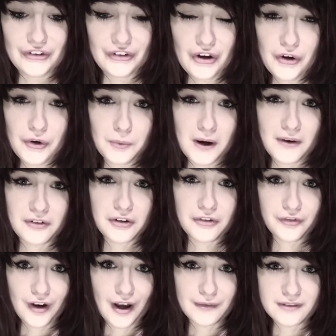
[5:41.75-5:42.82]
So whether you
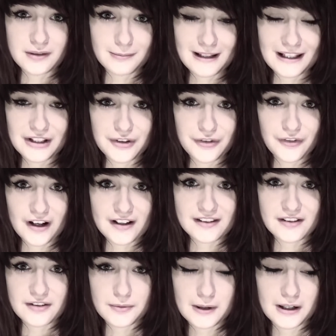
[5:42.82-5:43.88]
found me in
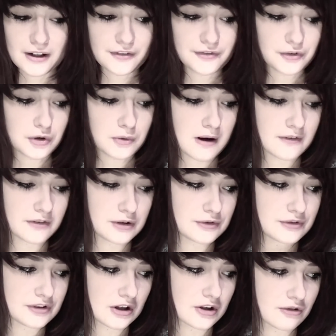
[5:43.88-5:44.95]
2012 or whether you
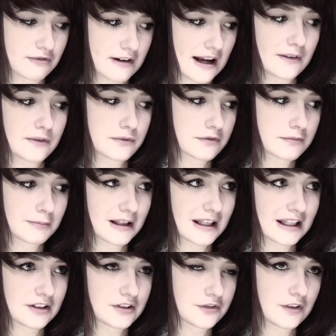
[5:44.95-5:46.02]
stuck around with
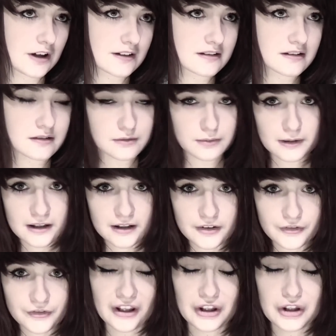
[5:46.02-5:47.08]
me in
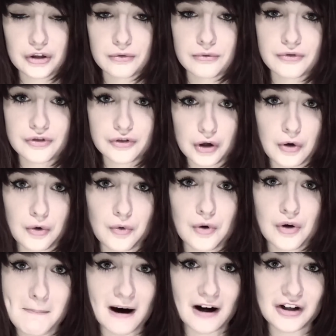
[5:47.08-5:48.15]
2012, thank you
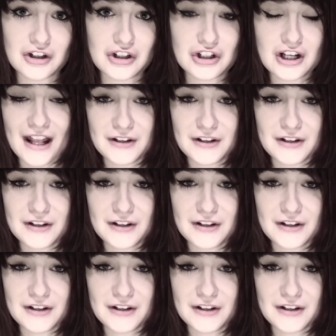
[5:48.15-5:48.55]
so much.